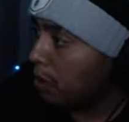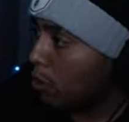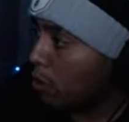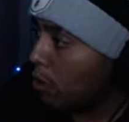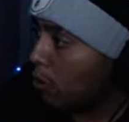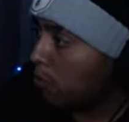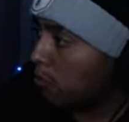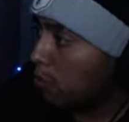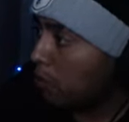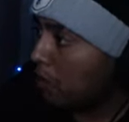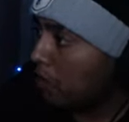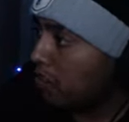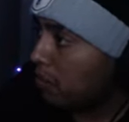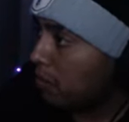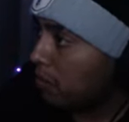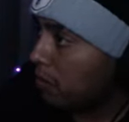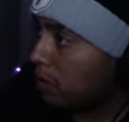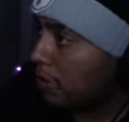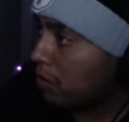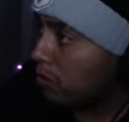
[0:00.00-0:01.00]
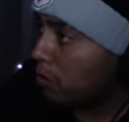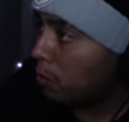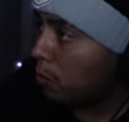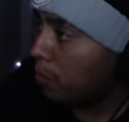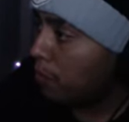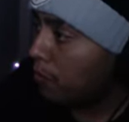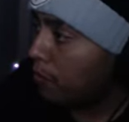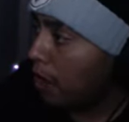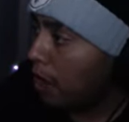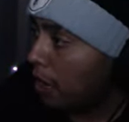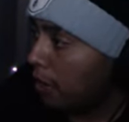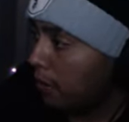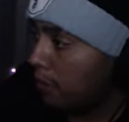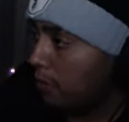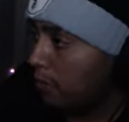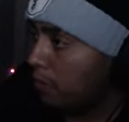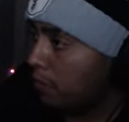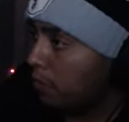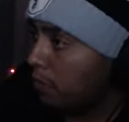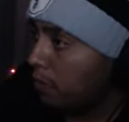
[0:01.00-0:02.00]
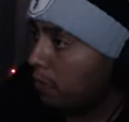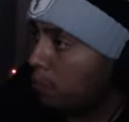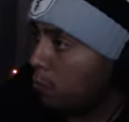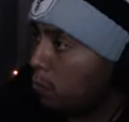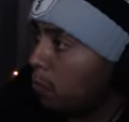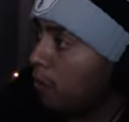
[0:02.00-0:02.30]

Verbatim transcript: all, basically. So we're fine. We're